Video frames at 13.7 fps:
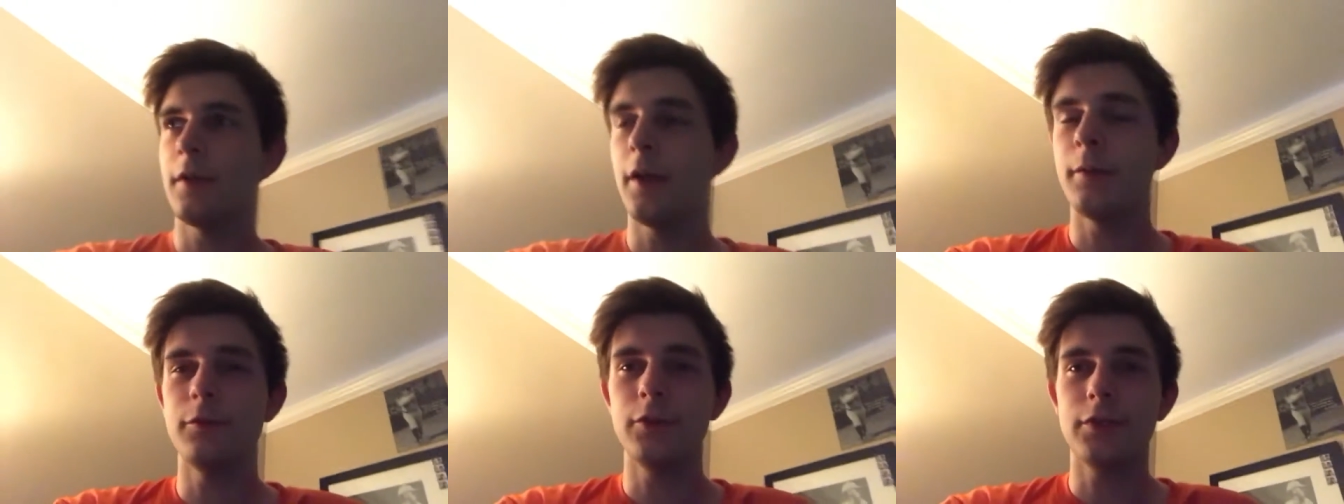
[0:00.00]

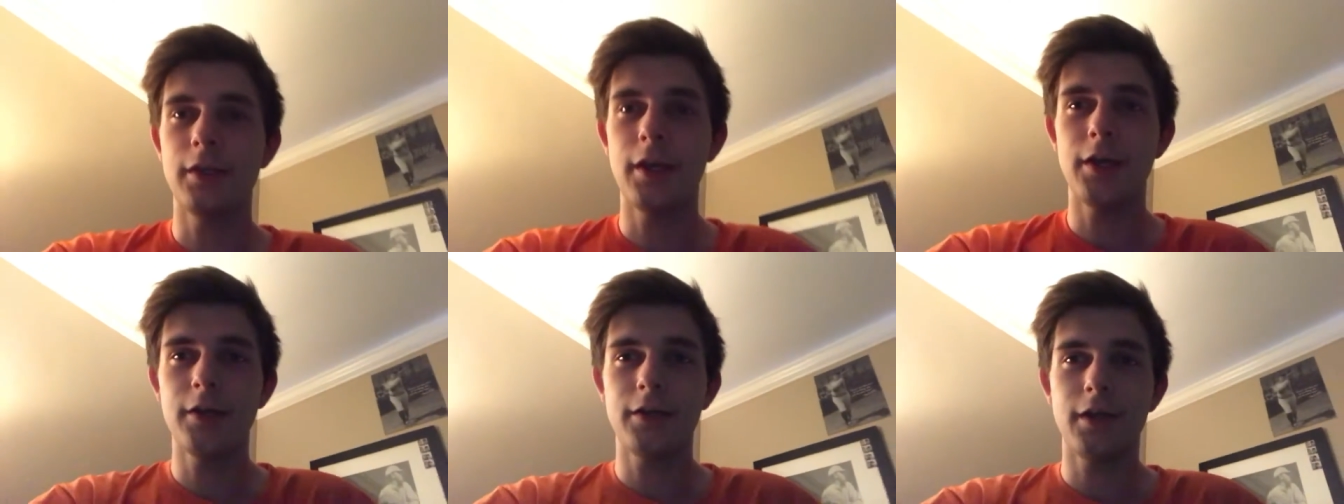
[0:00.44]

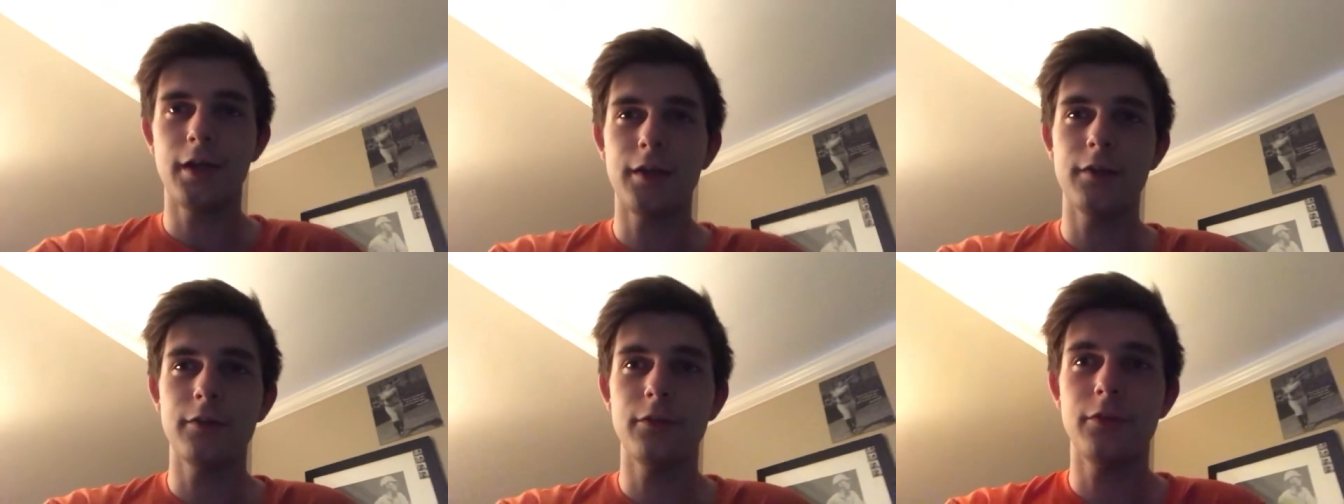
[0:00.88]
MGK
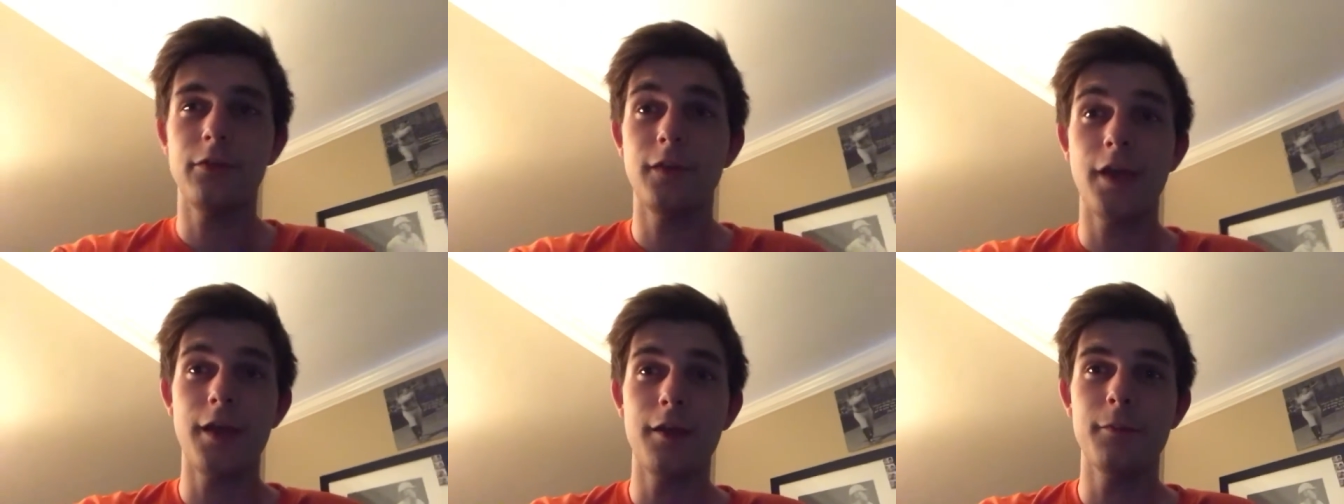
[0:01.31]
as
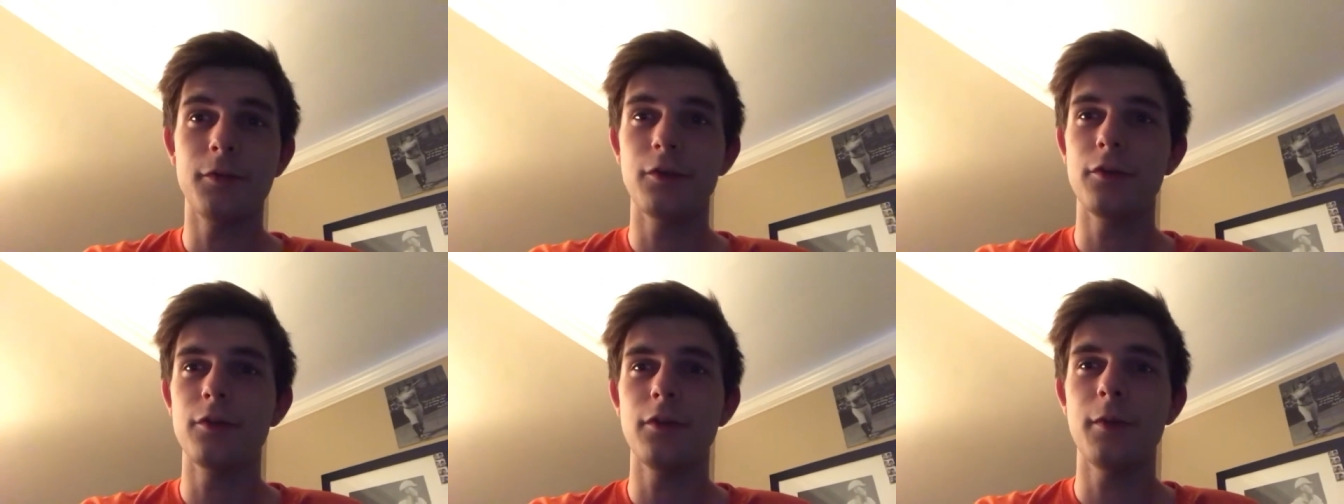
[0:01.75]
Stan
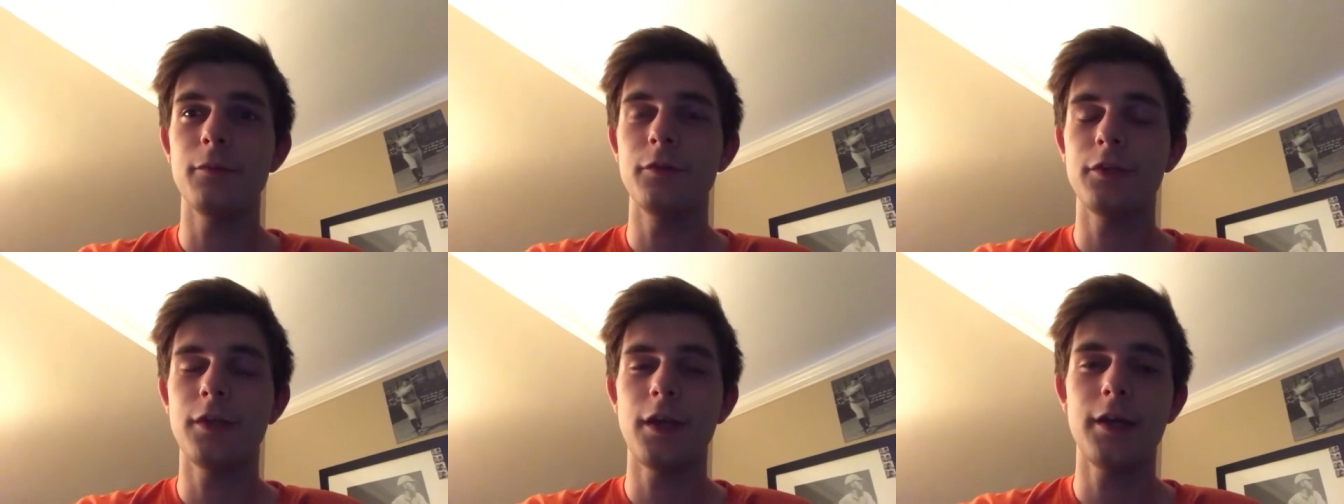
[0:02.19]
because
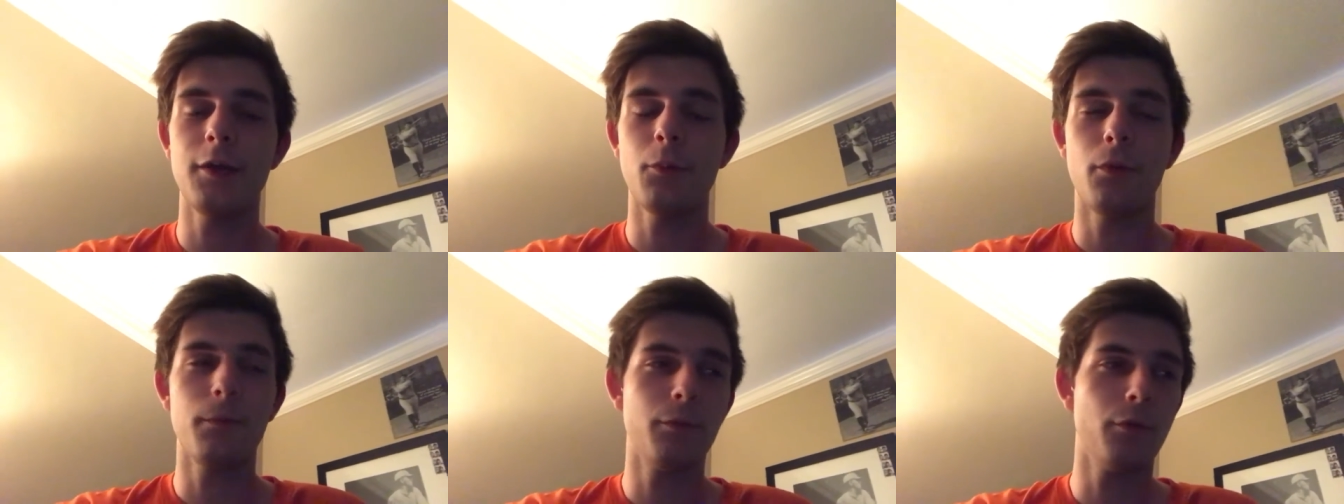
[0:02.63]
MGK
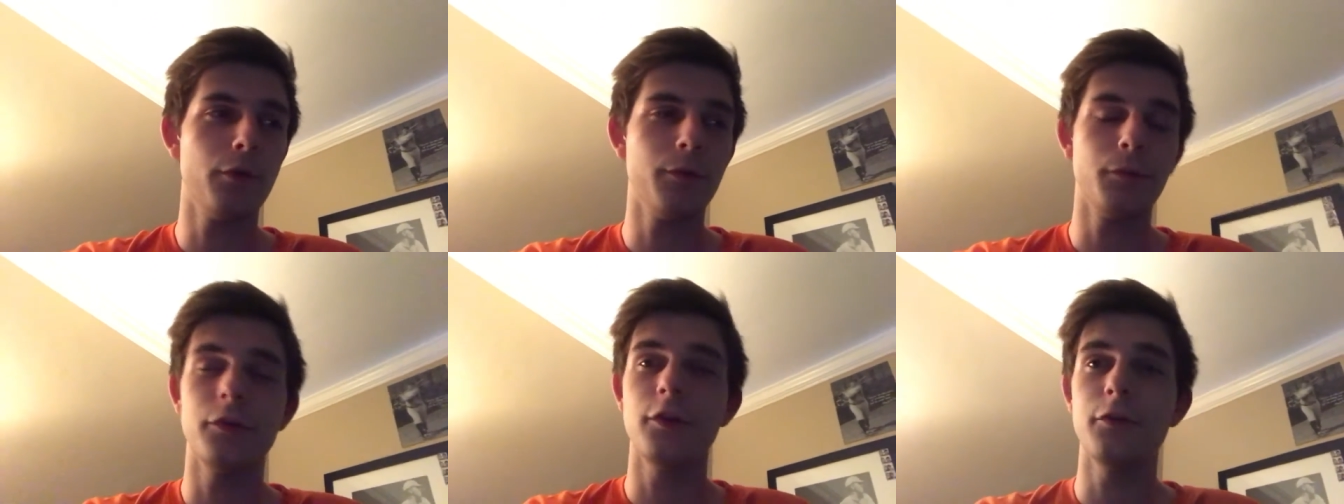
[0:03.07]
at one
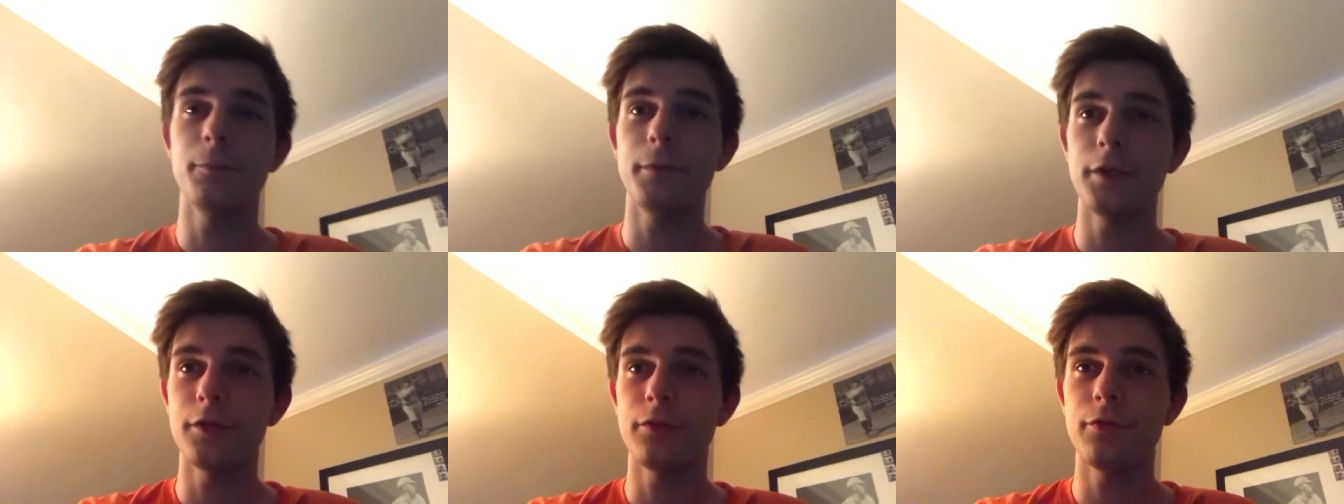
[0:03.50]
point was his
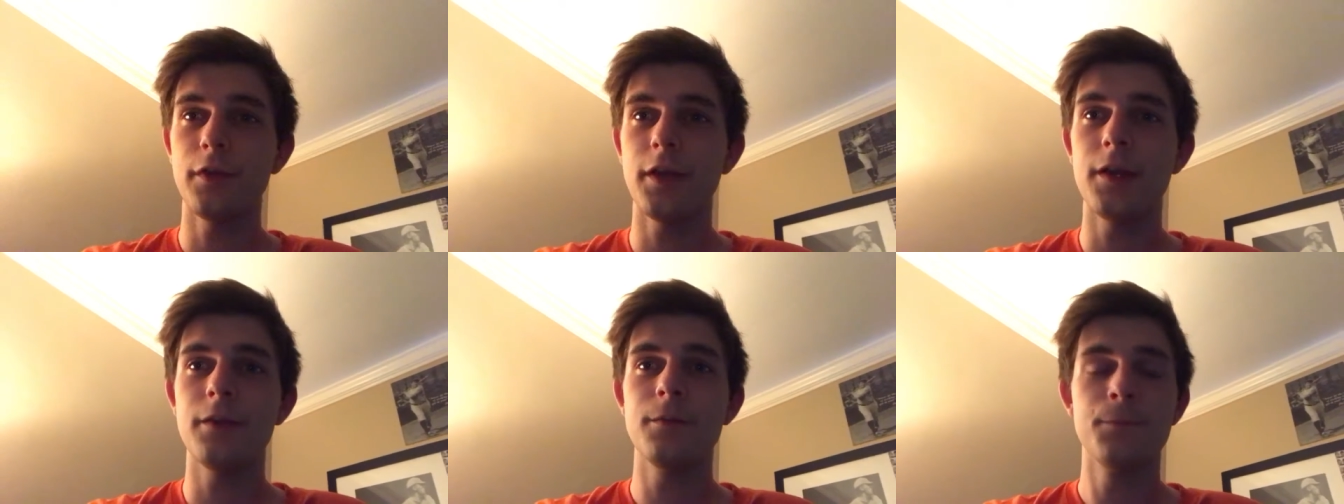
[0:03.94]
biggest
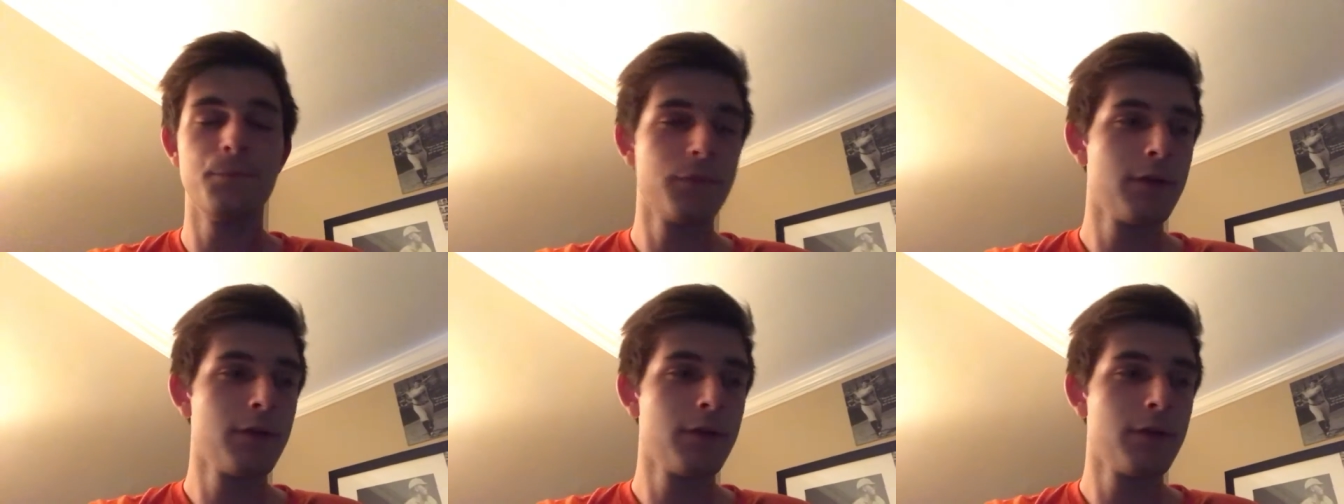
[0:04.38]
fan,